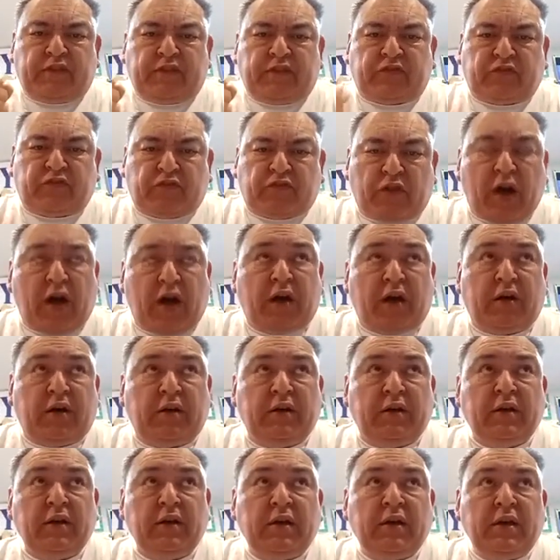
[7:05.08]

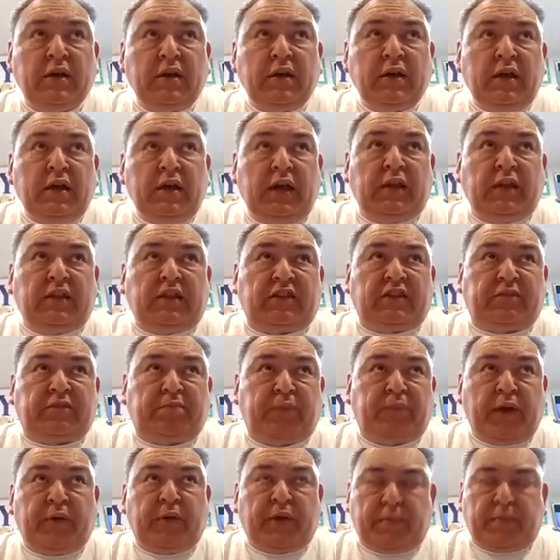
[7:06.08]
strong in the
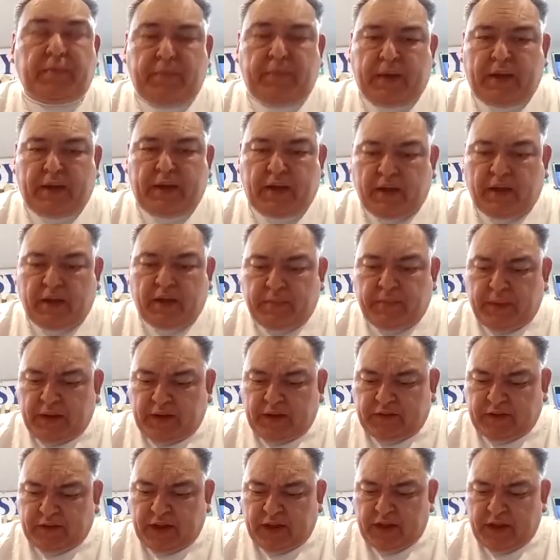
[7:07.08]
spirit, man. How many
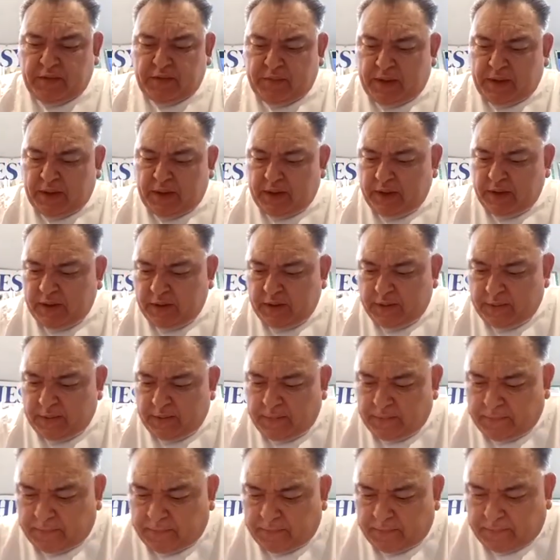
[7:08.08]
say amen?
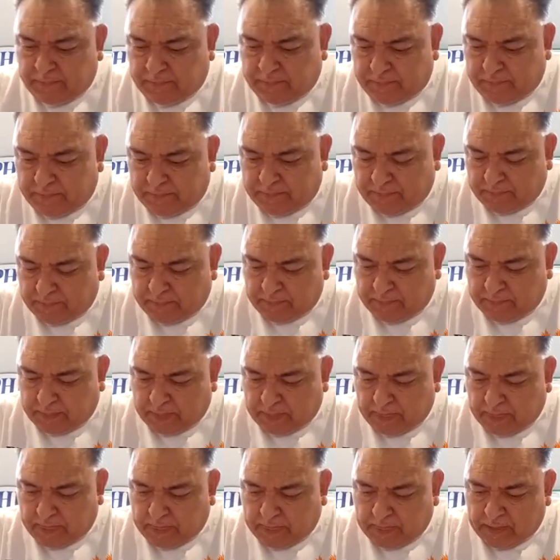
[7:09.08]
Amen.
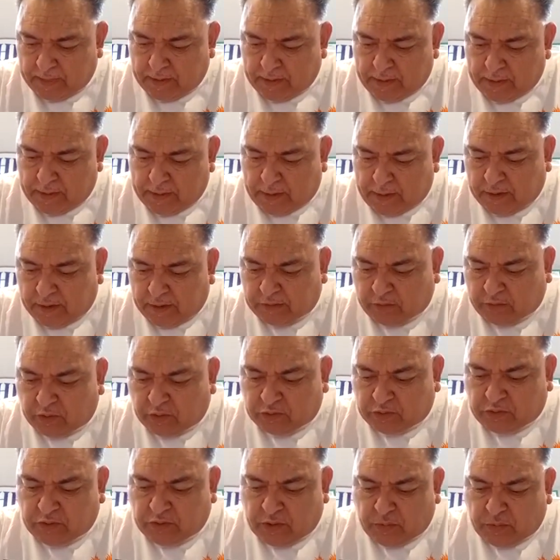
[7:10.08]
Let's
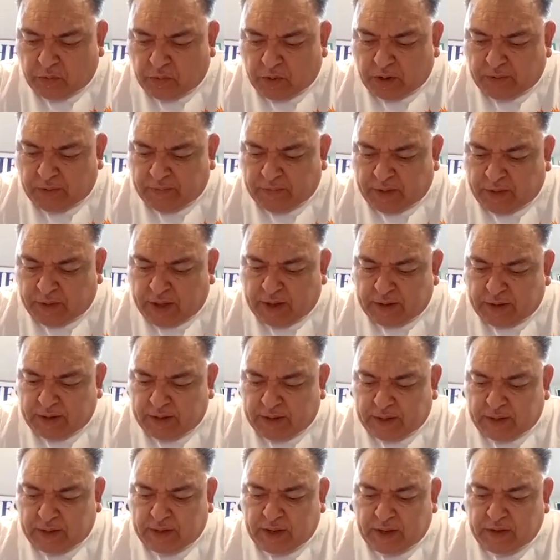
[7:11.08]
go to the word of God in
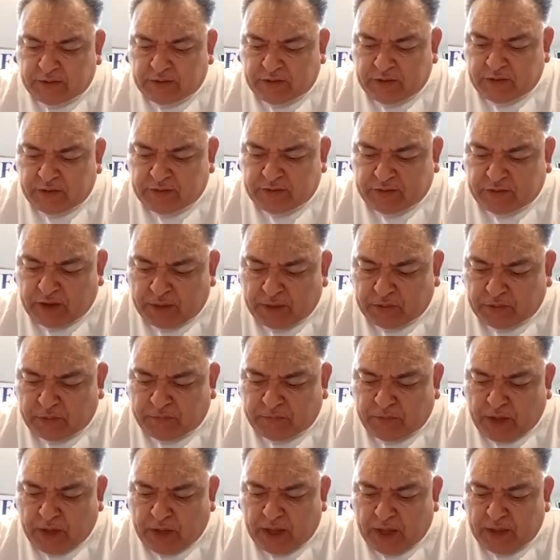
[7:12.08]
Galatians chapter
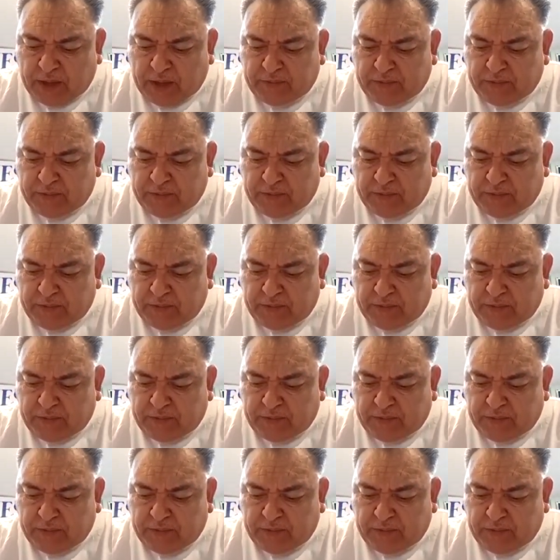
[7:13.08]
5,